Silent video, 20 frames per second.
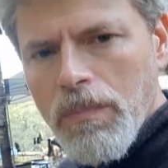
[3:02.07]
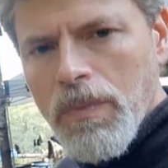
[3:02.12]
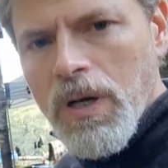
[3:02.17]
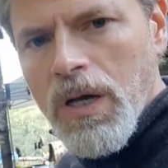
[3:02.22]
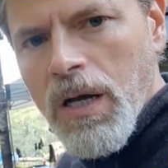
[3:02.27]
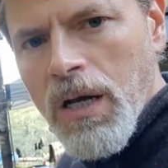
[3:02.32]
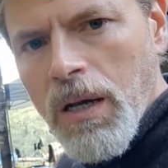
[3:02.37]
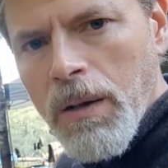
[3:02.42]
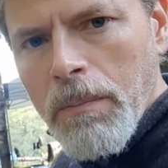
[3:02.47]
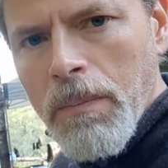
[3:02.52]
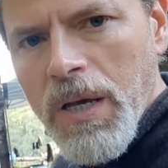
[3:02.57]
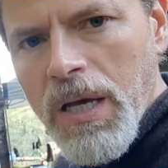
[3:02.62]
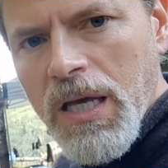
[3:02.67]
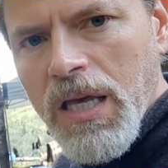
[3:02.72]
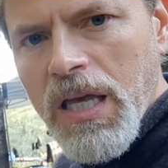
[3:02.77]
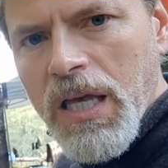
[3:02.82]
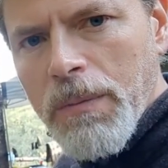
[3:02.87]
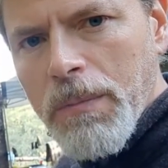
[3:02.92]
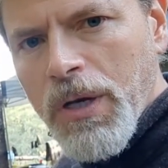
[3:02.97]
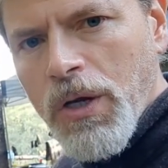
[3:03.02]
uh,
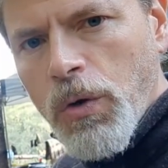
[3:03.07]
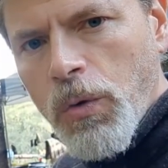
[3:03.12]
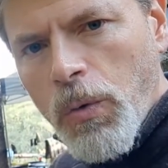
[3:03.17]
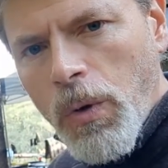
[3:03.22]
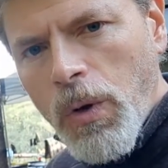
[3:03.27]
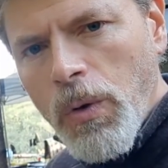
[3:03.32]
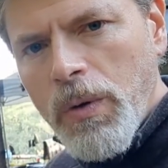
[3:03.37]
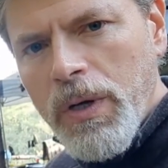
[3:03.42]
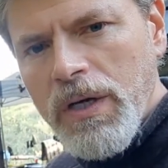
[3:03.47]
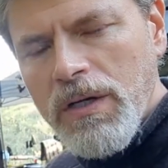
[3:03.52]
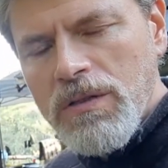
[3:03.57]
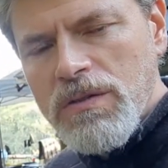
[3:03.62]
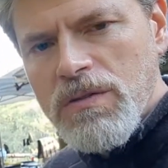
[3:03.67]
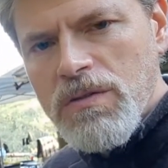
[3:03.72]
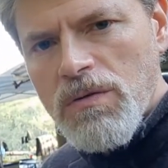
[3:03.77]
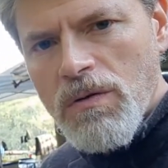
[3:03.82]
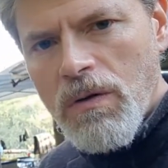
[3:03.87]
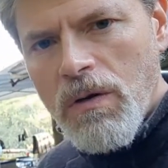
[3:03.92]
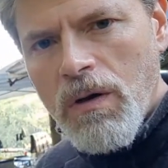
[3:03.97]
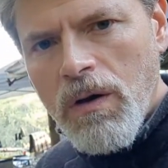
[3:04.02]
make him a growing,
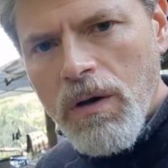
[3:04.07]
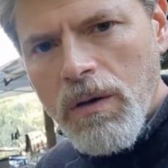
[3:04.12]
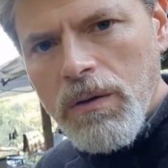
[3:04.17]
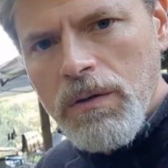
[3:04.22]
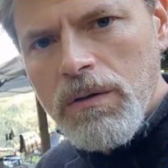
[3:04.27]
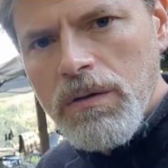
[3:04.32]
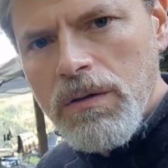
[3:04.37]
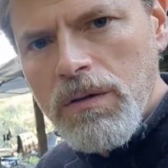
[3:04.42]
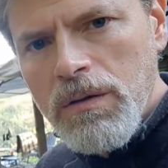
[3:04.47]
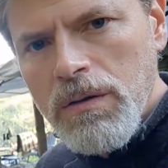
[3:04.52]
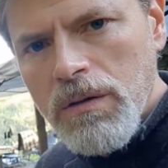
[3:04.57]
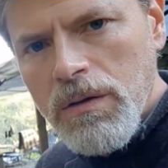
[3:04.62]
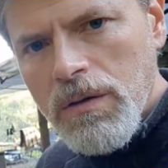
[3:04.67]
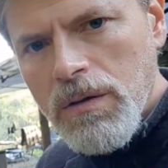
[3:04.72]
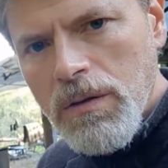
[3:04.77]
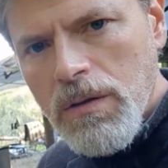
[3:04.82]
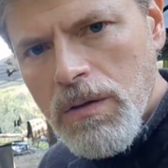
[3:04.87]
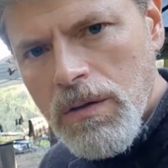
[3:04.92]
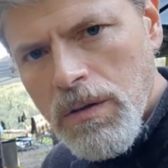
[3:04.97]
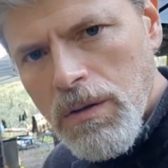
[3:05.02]
strong
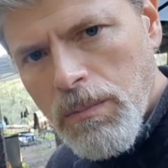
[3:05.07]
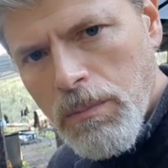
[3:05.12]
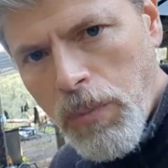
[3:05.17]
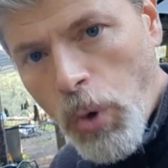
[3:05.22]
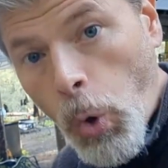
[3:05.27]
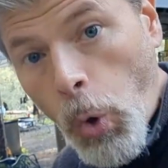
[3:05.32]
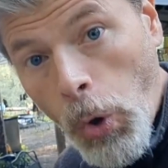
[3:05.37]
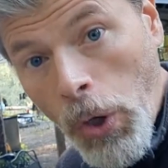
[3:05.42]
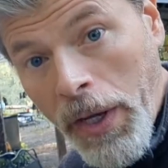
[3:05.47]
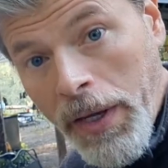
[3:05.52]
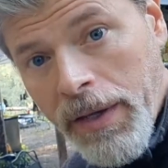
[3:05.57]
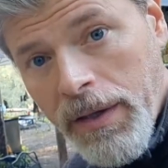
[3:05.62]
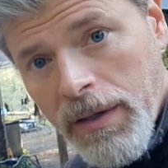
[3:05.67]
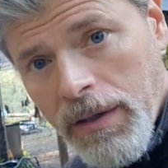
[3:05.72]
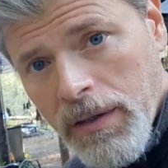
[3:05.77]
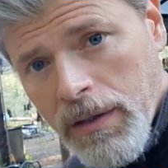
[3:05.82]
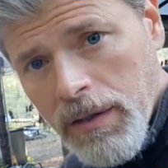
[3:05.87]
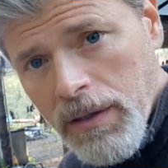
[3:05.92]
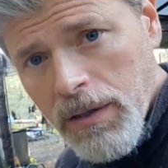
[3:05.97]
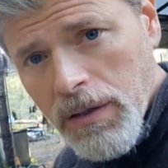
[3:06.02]
boy,
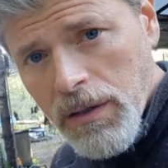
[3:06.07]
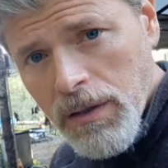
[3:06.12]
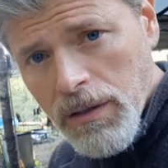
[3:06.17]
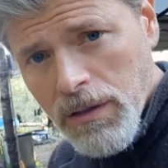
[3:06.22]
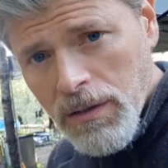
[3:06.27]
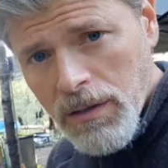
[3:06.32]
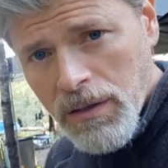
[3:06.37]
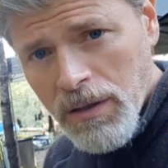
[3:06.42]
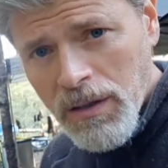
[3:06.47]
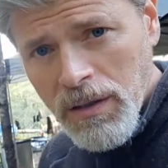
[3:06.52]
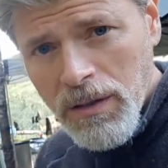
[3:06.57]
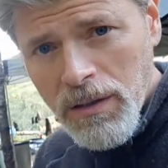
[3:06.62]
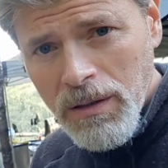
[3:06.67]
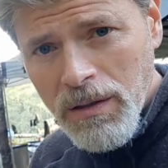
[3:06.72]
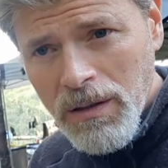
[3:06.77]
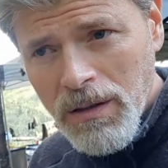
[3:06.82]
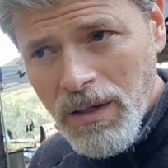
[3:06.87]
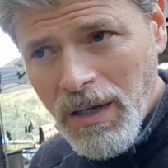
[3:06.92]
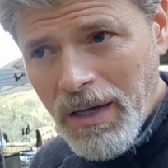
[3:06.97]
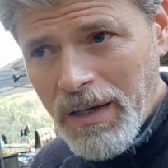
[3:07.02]

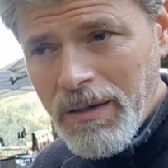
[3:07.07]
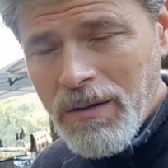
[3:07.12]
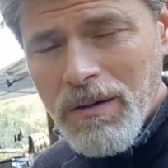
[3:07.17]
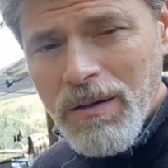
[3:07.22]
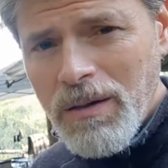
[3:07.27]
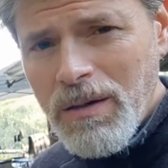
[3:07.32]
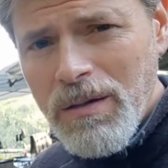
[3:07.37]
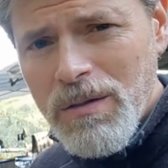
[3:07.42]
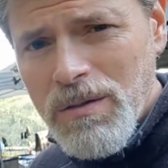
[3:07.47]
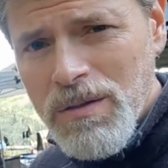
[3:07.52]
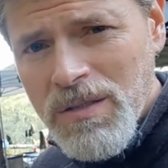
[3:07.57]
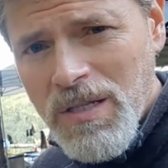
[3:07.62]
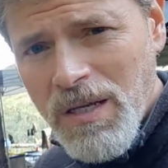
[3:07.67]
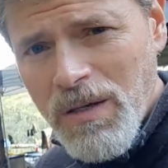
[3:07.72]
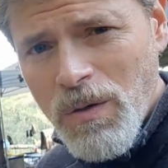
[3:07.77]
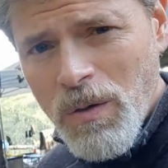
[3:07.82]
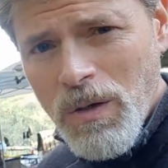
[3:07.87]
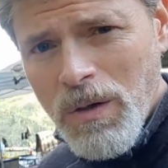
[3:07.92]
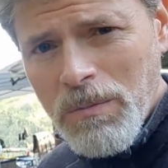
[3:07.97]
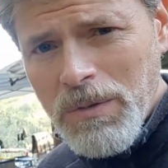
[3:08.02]
then I don't know. Is that
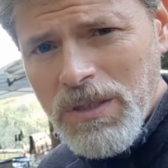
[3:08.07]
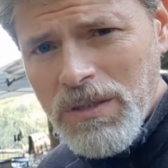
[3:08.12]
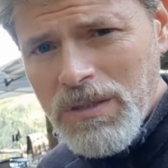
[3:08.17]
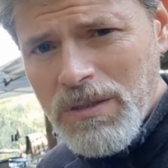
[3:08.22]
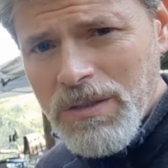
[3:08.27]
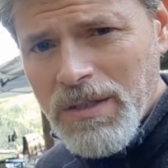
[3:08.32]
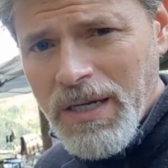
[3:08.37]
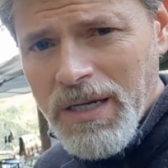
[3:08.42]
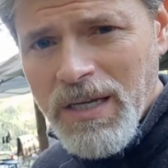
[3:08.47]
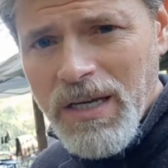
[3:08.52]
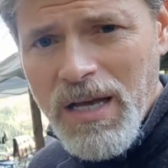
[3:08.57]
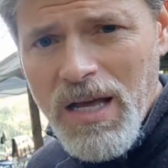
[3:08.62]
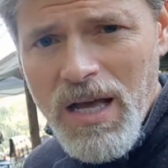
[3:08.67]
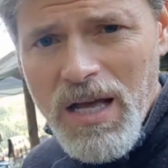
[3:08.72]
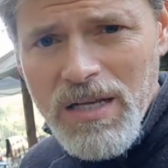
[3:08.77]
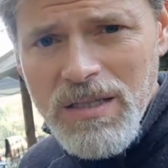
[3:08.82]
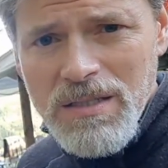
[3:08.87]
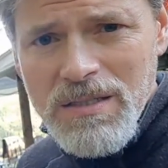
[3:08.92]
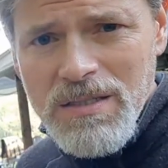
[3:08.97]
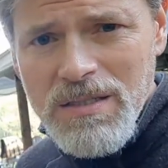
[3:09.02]
normal? I
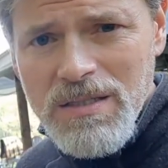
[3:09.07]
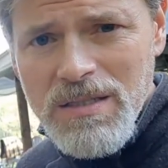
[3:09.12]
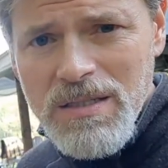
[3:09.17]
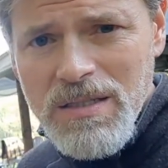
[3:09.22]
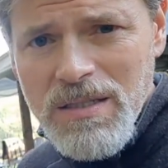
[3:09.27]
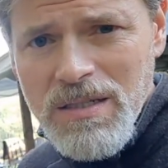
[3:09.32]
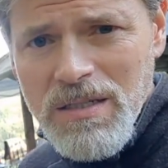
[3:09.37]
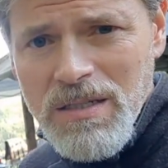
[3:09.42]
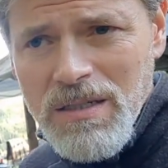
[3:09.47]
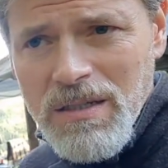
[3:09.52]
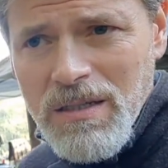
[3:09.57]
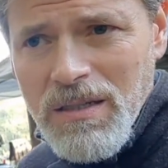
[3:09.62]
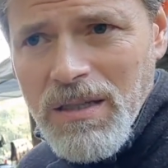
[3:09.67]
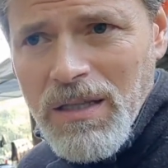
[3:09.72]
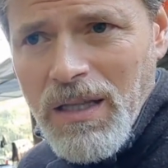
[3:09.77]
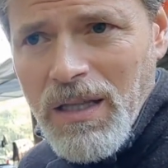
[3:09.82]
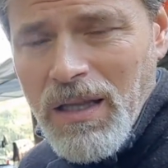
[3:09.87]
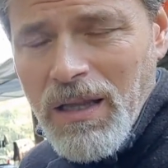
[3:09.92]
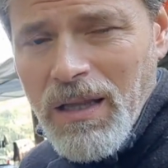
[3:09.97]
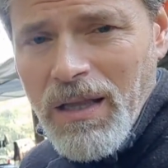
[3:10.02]
guess.
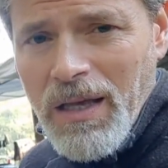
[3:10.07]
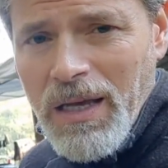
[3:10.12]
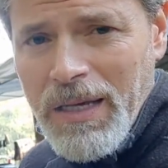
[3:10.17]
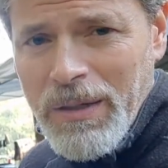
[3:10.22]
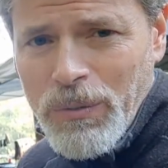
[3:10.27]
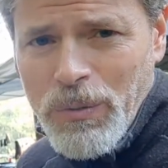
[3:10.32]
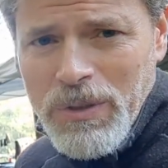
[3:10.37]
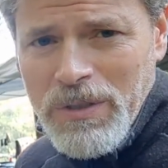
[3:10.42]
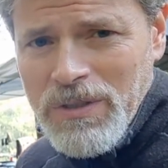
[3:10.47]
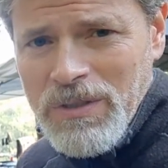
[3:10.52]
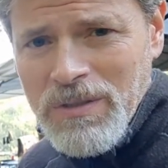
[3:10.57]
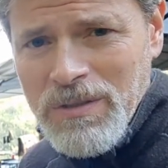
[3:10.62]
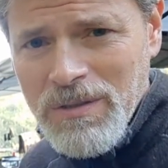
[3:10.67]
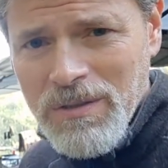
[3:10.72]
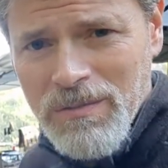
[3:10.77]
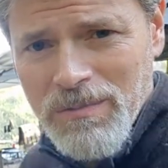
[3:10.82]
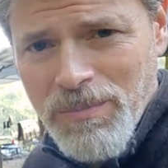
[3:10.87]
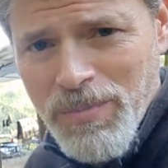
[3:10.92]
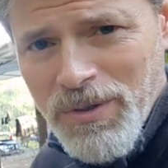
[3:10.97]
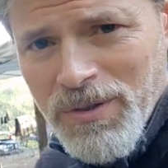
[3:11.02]
I
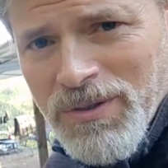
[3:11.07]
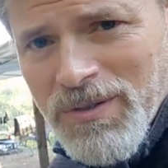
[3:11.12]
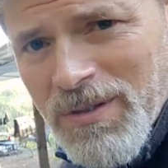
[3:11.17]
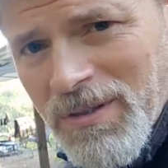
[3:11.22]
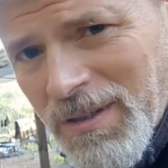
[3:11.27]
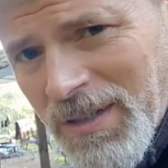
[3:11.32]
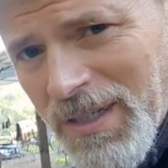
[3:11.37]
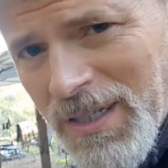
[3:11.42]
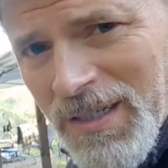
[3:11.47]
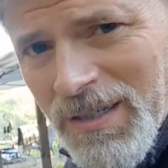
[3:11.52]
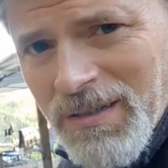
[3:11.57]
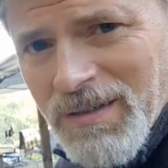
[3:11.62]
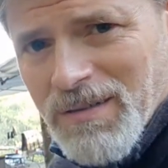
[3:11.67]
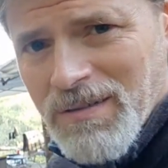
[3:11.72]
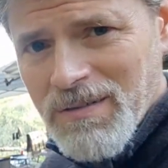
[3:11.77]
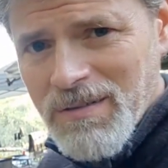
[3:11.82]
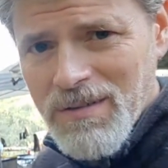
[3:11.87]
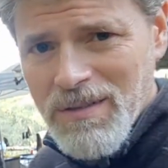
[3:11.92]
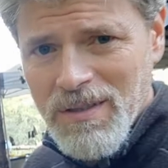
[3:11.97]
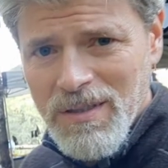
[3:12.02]
wouldn't personally
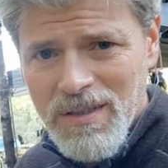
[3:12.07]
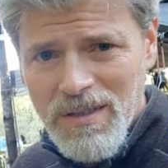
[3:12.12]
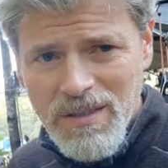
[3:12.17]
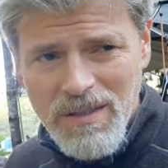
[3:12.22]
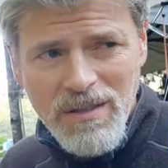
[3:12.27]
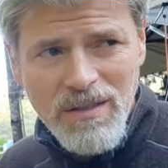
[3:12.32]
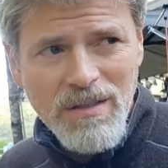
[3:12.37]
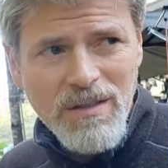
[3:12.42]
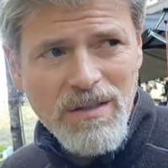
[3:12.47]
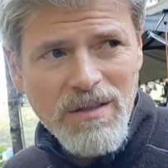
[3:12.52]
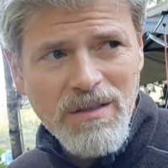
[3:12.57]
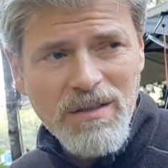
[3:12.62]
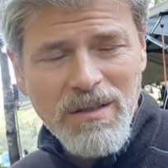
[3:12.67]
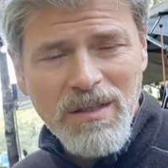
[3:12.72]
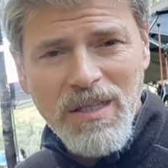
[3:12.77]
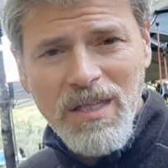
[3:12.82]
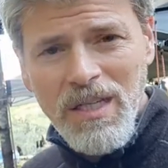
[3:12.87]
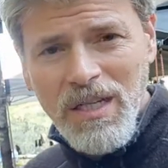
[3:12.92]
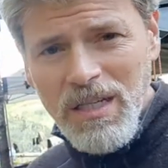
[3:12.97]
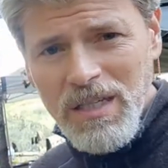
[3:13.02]

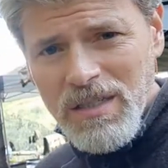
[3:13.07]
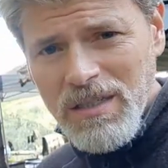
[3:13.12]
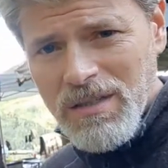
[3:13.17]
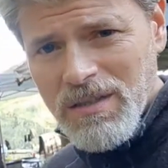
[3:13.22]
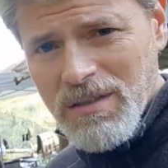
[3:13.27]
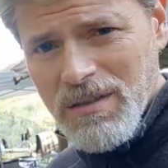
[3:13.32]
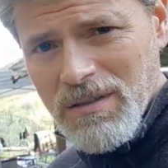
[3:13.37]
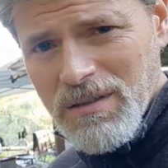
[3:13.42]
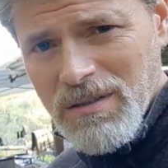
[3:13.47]
eat it.